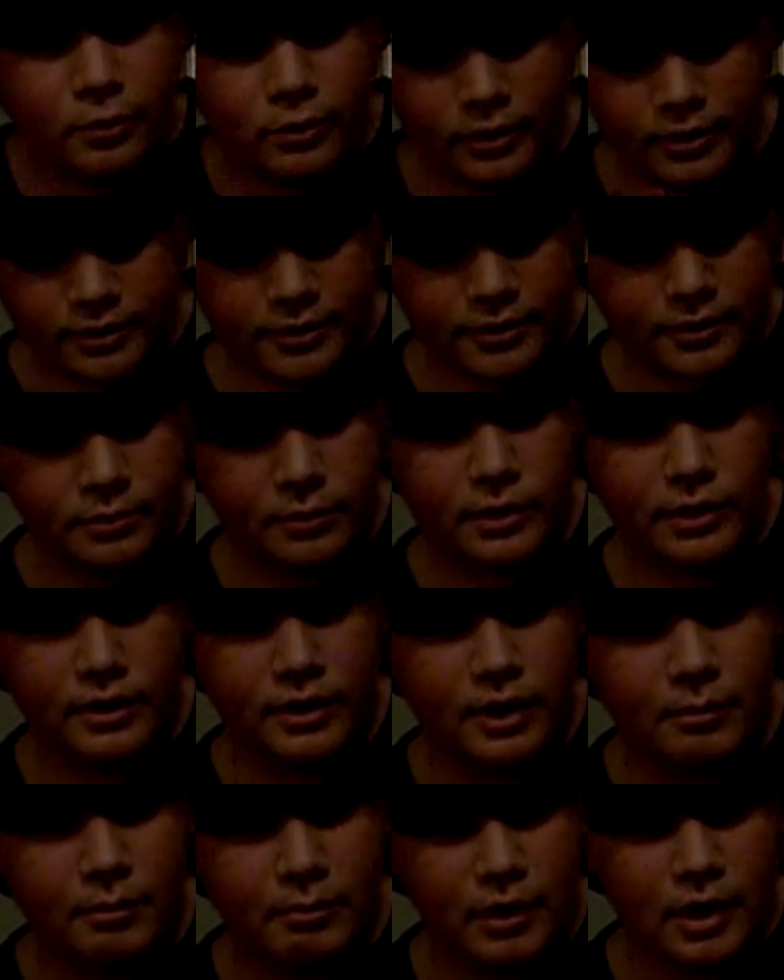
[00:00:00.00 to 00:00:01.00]
this is one that I
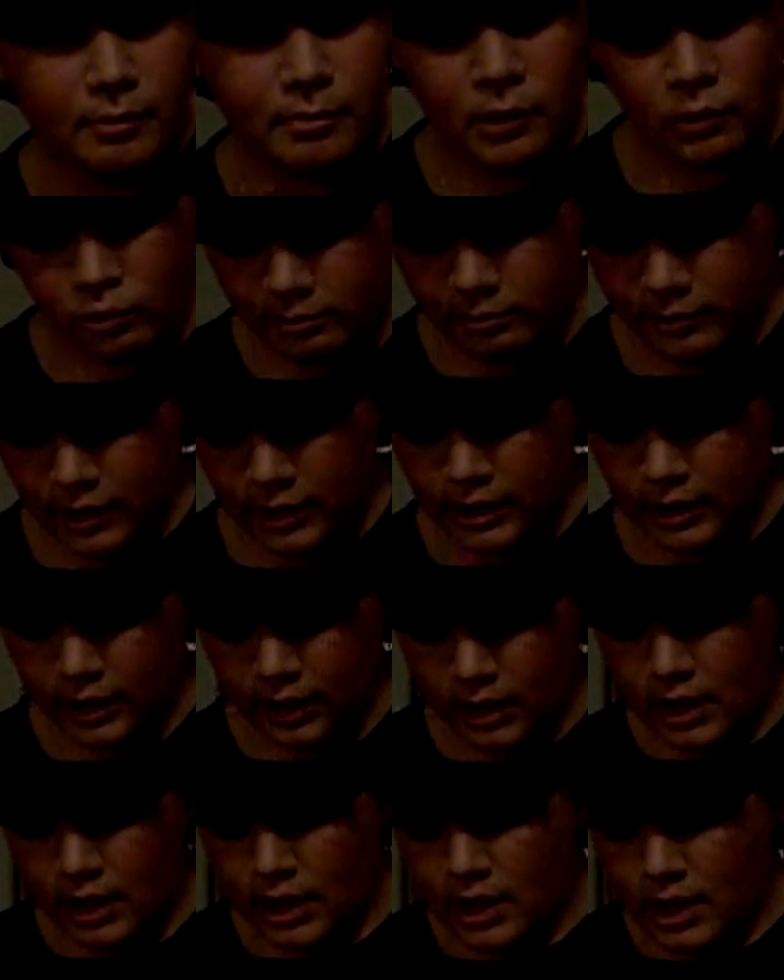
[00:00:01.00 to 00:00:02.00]
might be repeating.
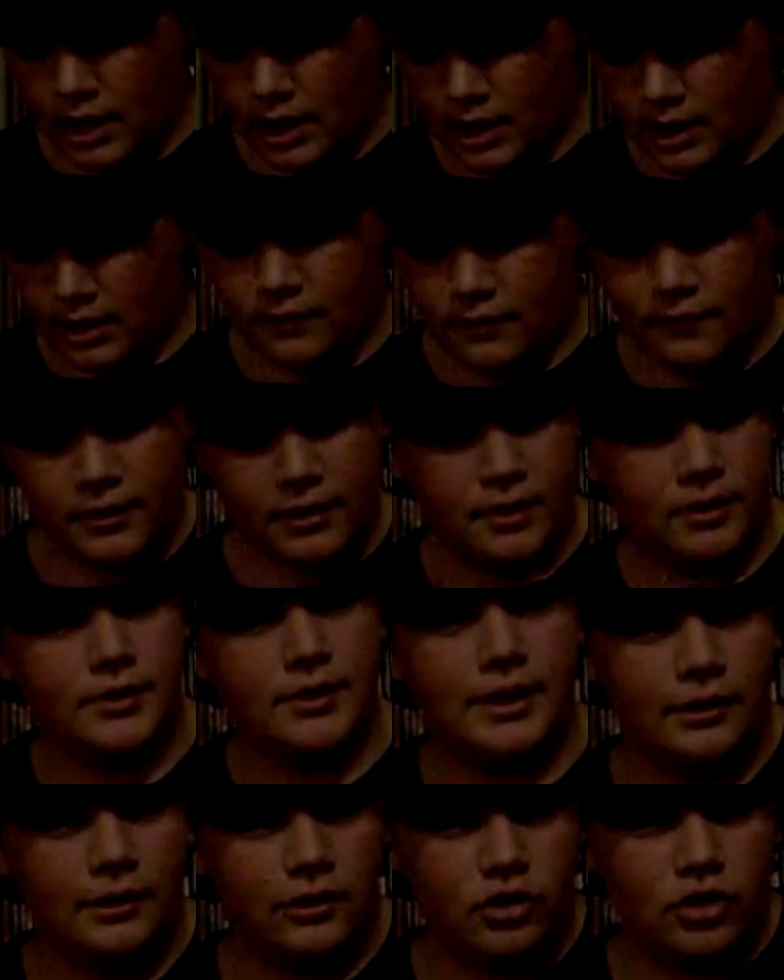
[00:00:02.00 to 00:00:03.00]
I have a
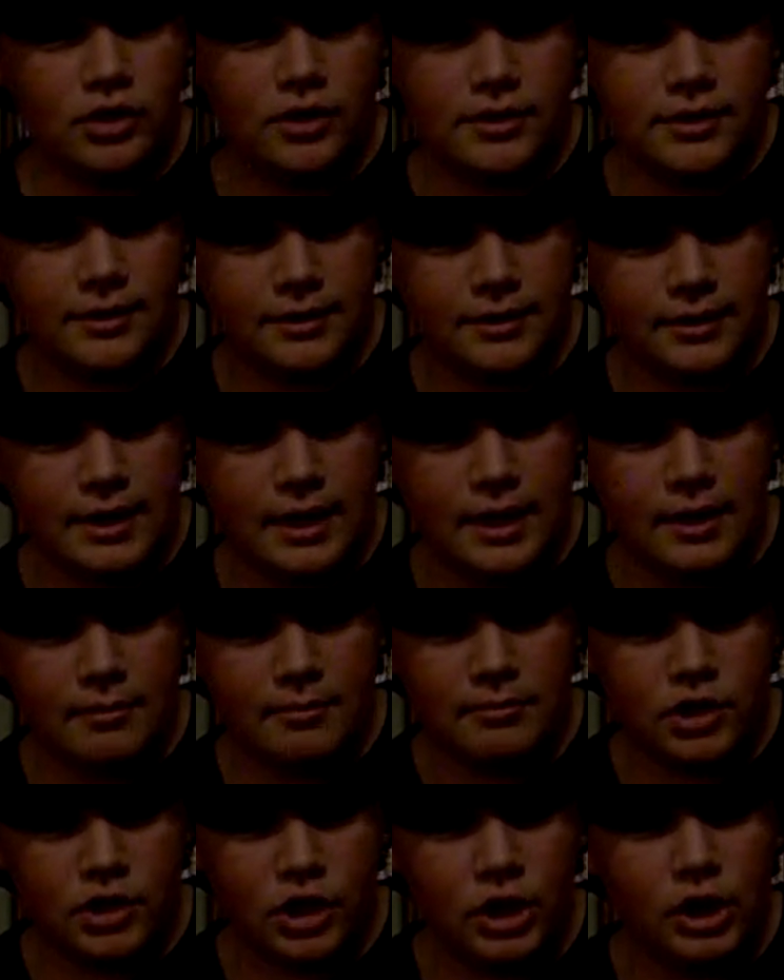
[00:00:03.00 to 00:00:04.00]
Sega Genesis Game
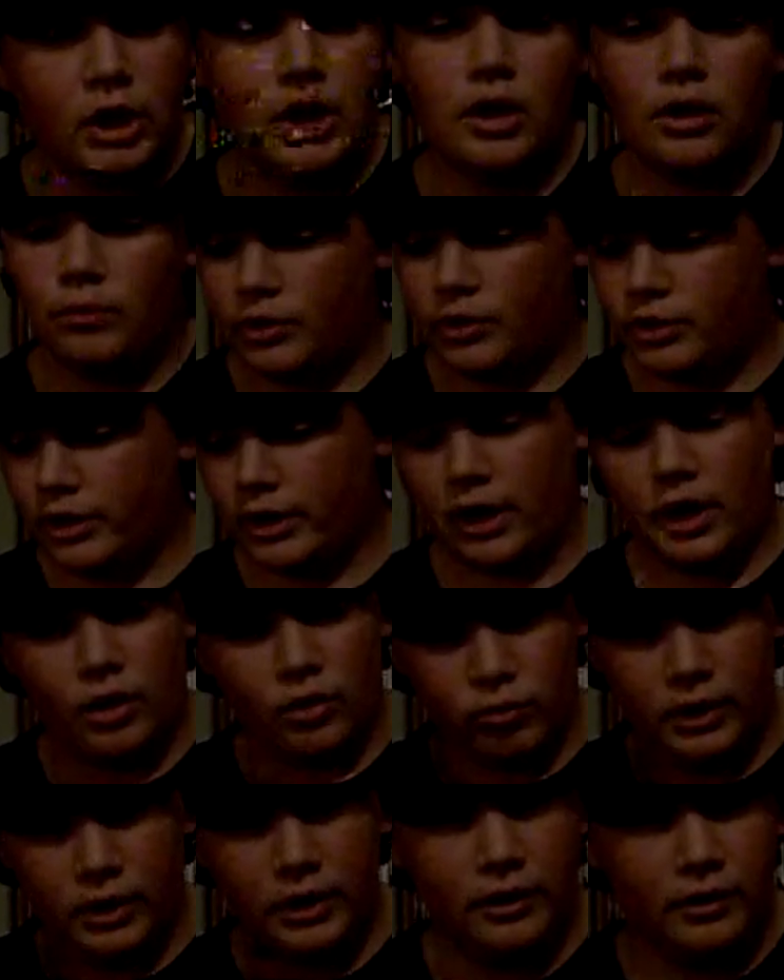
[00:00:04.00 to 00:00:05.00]
Genie, which I got a
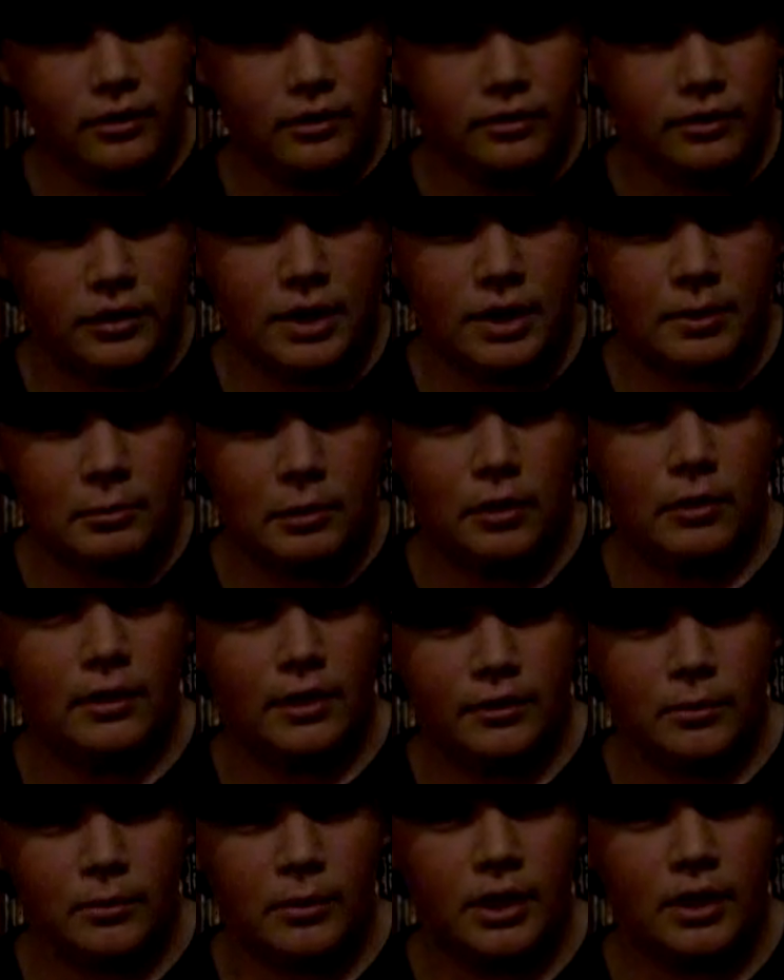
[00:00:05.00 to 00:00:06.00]
really long time ago, that's
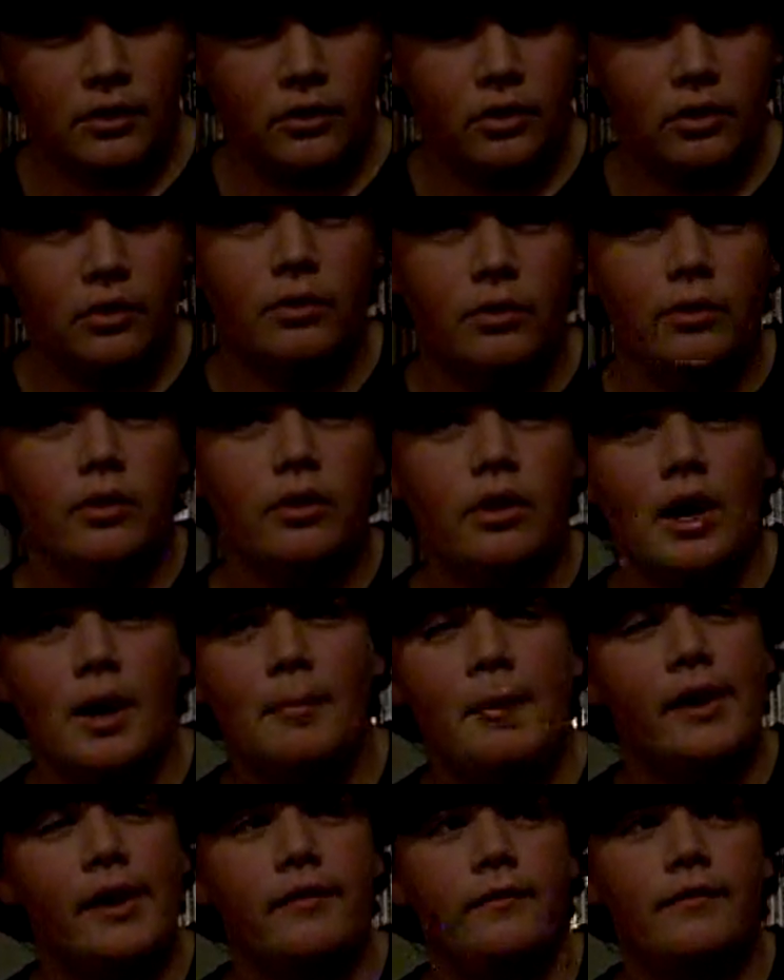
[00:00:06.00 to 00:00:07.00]
why I don't know, I might
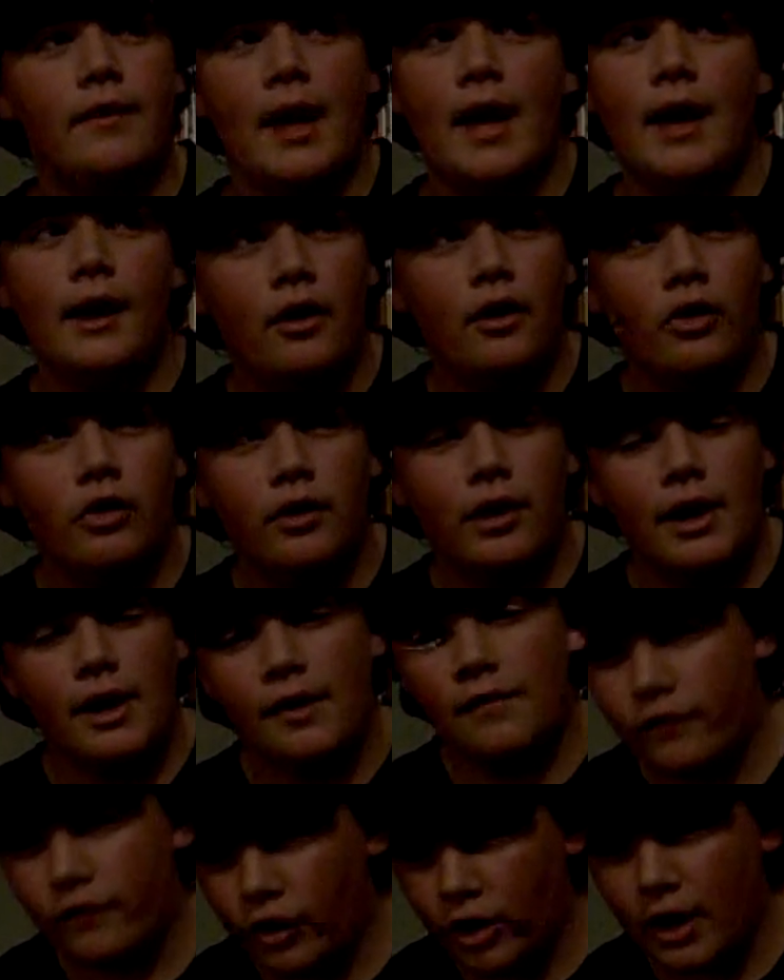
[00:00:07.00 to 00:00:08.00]
have had it already and
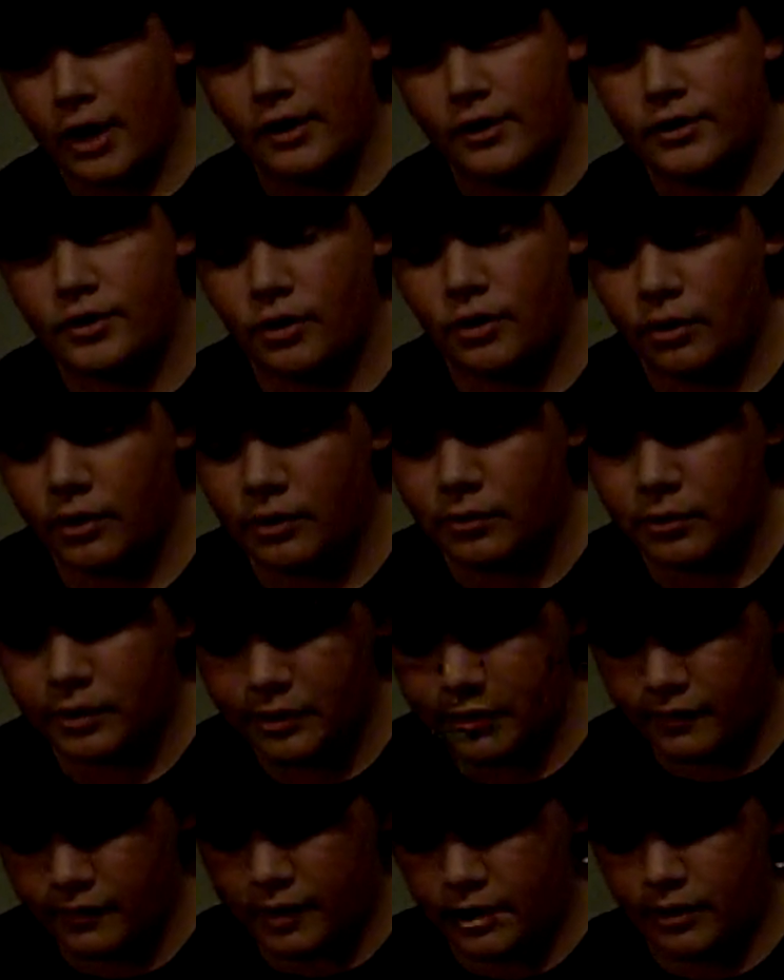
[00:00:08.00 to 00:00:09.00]
forgot to show it in one of the
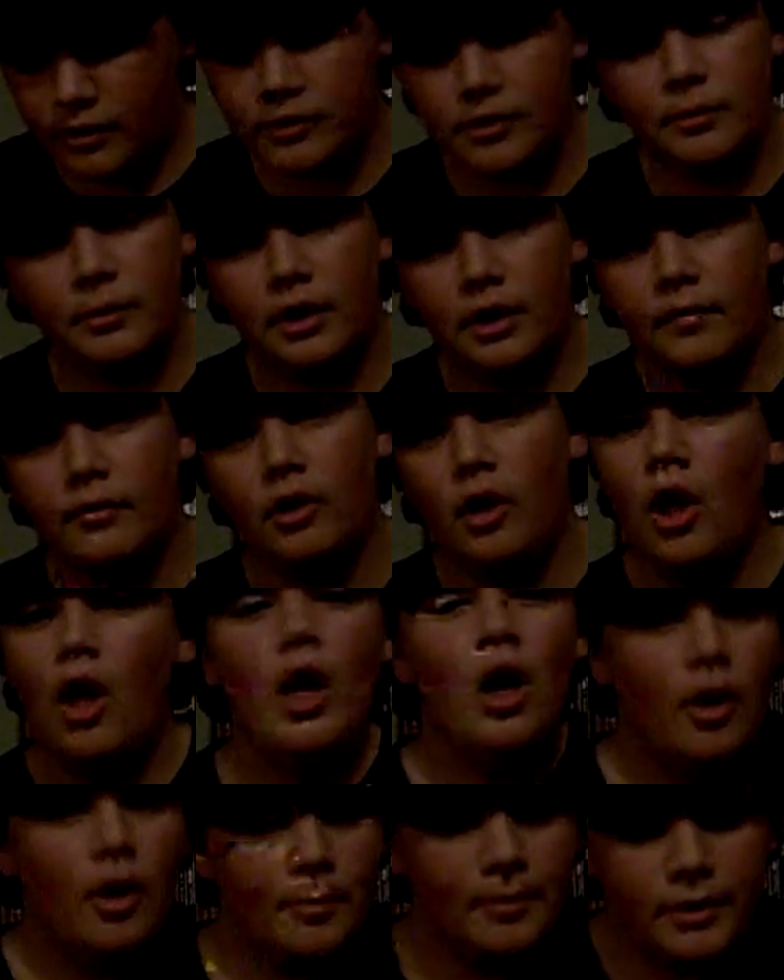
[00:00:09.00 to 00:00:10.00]
videos or whatever,
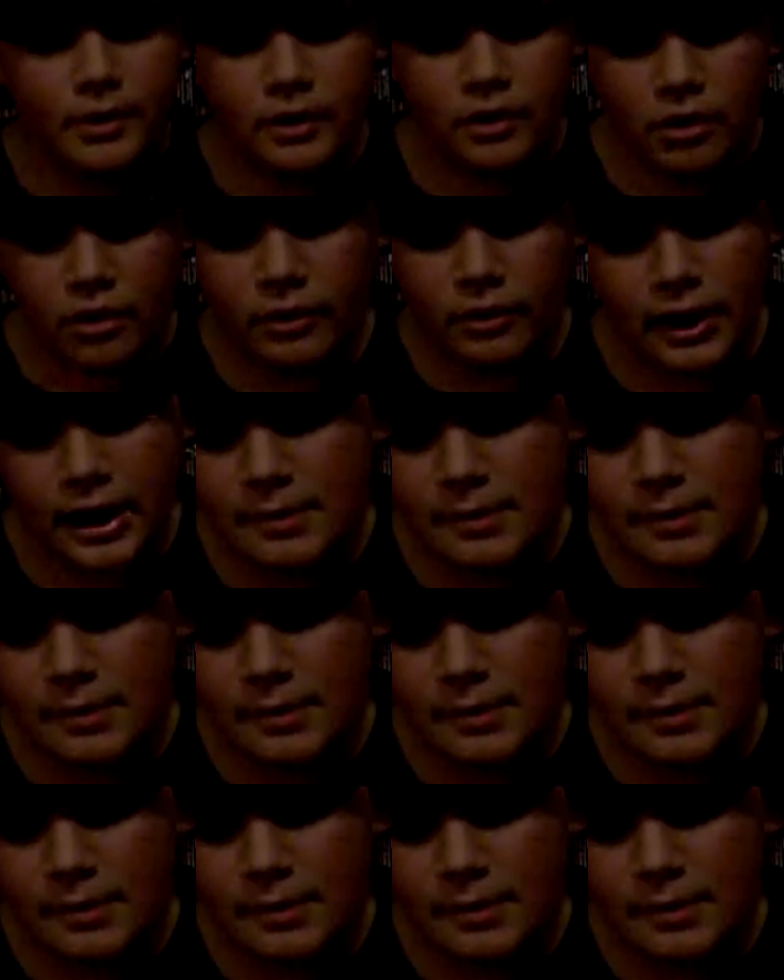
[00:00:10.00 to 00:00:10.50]
but you know, Game